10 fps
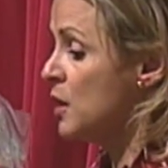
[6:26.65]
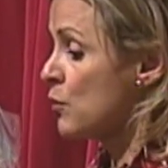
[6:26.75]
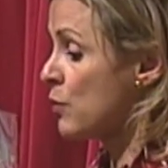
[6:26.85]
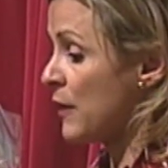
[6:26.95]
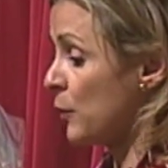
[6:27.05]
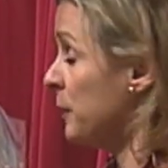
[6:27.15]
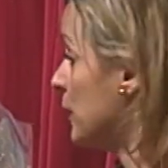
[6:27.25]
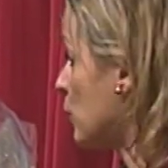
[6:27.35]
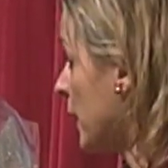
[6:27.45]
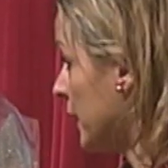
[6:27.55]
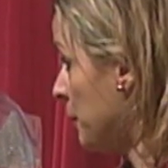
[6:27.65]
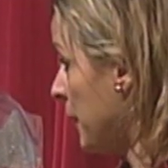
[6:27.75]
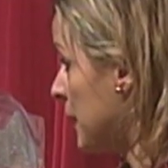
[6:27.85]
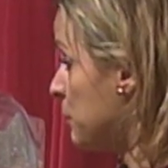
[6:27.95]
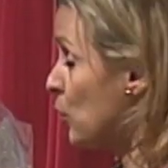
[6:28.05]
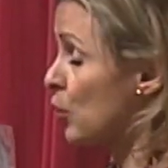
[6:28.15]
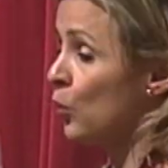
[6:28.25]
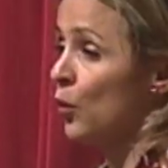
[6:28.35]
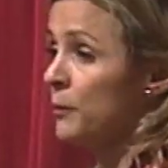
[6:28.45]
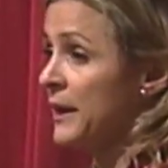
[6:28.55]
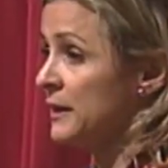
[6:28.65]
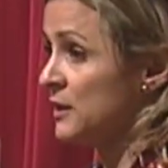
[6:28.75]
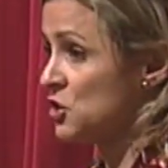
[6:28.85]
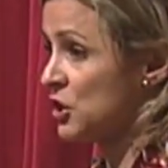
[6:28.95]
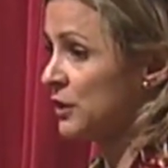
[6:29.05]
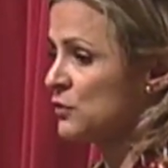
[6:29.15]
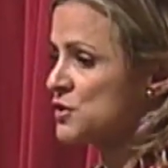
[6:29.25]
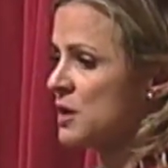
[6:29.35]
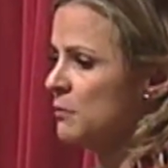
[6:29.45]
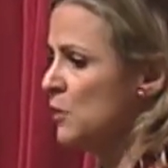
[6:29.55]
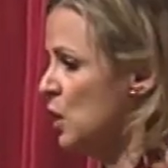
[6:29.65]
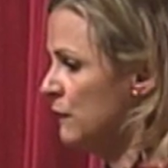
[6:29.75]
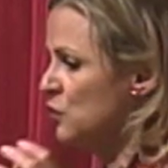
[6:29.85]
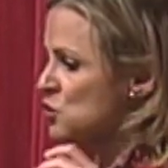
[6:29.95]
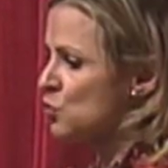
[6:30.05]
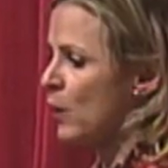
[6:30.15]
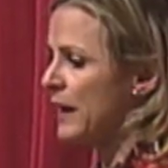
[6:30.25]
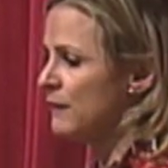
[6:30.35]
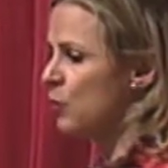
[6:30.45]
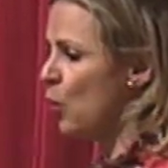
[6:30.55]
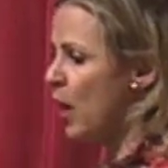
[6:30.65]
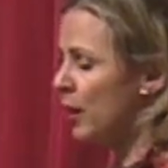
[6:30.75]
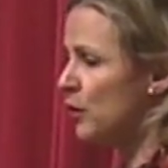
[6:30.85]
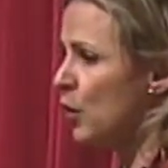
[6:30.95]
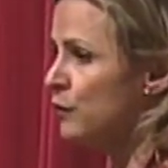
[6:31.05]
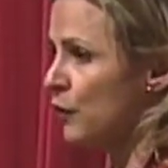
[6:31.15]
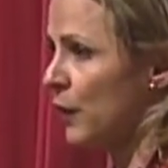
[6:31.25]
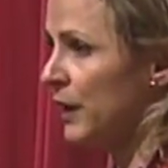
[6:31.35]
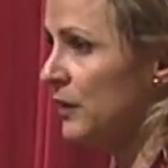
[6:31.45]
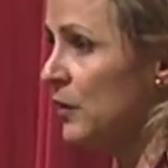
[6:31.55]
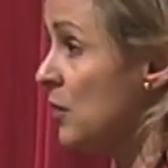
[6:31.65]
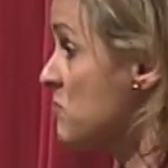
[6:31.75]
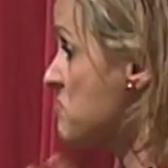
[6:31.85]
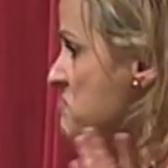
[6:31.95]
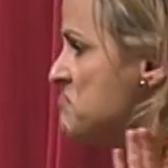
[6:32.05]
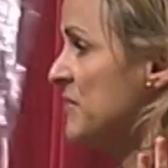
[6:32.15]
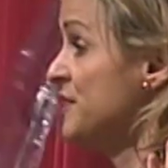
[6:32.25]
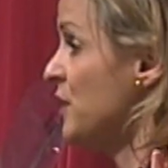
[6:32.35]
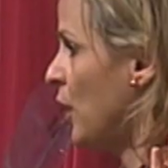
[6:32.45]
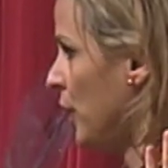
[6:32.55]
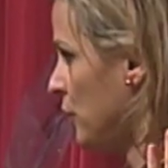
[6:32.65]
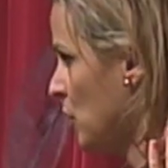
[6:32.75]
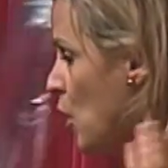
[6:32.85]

rather be writing a paper or making a chicken or something, if you just wave the wand over it, done.